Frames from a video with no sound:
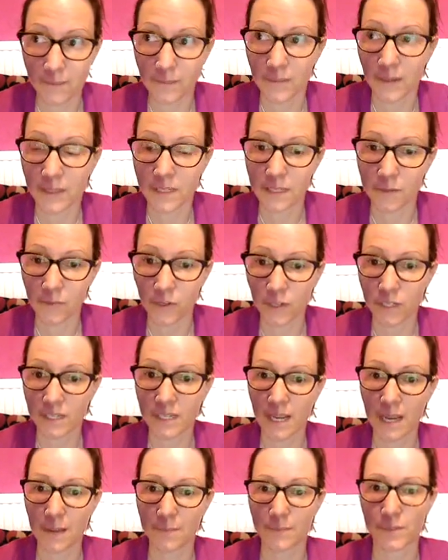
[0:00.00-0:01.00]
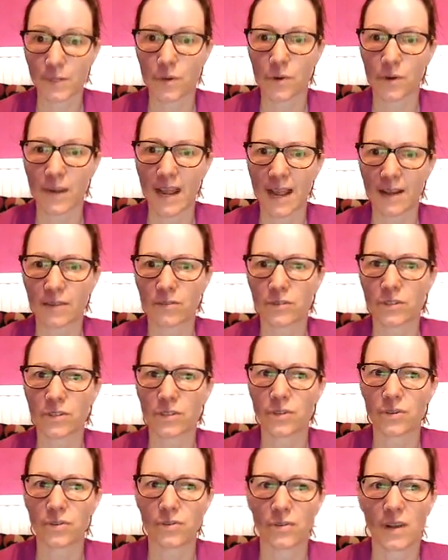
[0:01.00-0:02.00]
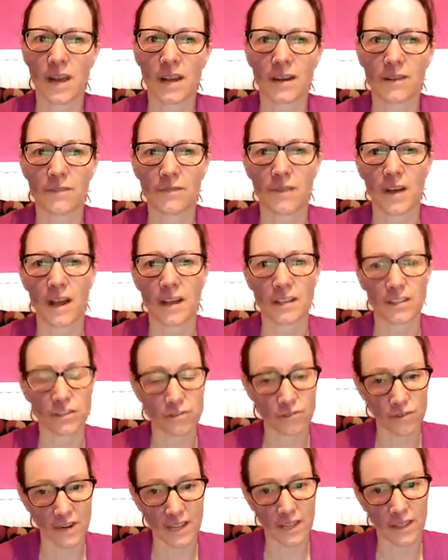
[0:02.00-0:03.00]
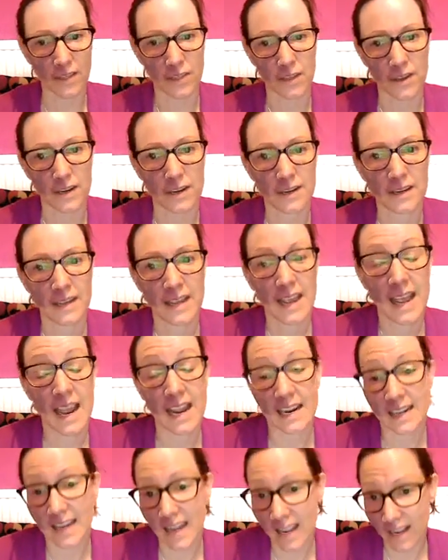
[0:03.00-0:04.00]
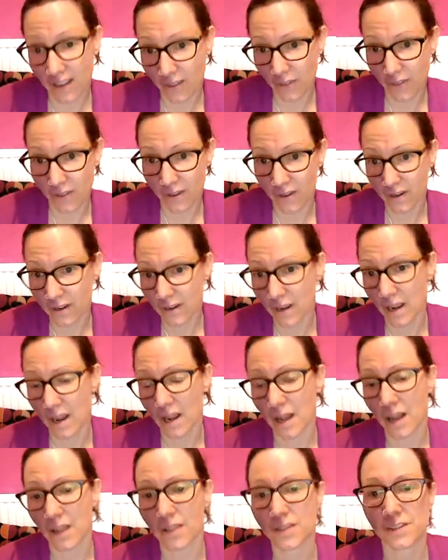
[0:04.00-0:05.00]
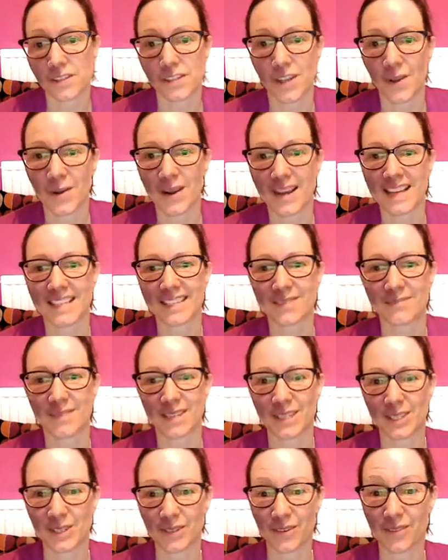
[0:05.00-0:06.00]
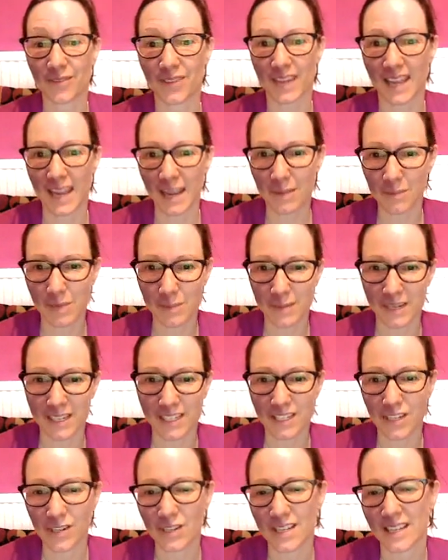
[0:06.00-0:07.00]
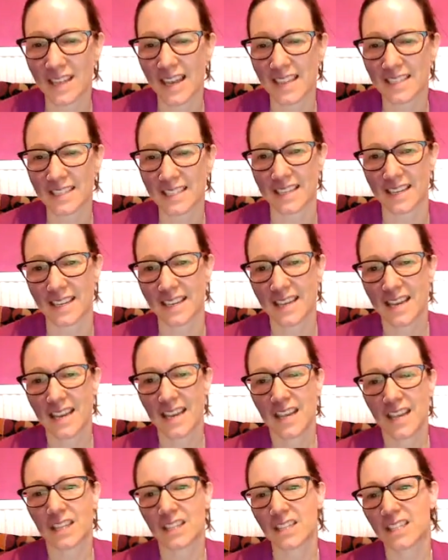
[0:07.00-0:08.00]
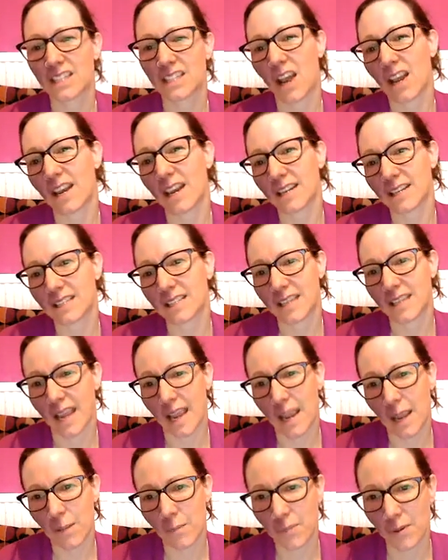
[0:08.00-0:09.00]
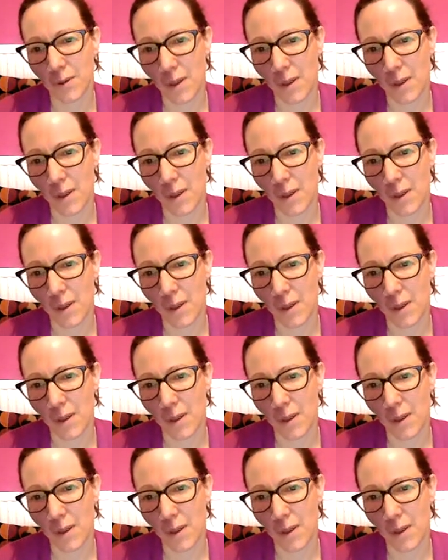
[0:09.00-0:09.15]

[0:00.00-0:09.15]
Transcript: some good tips on how to kind of strengthen and lengthen the psoas muscle of the hips, because usually that's the silent hip